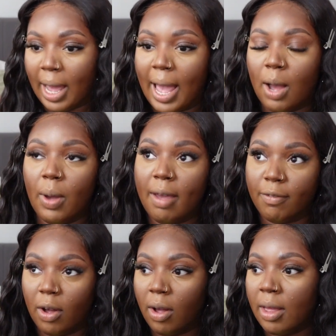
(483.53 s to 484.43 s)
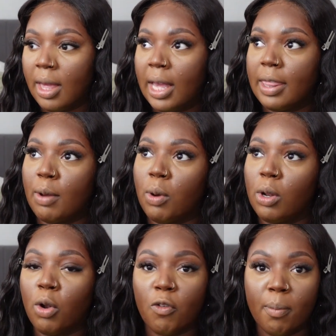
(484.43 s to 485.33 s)
However, there were a
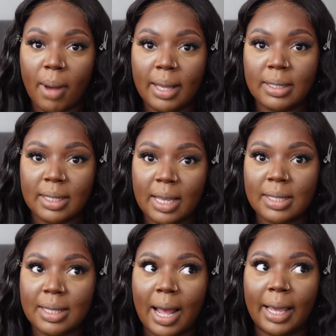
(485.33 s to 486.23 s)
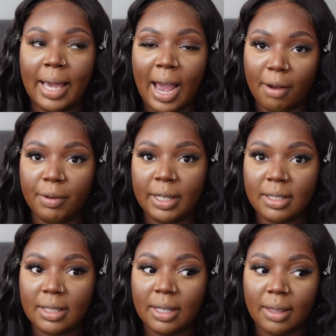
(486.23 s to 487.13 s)
lot of mindsets that I carried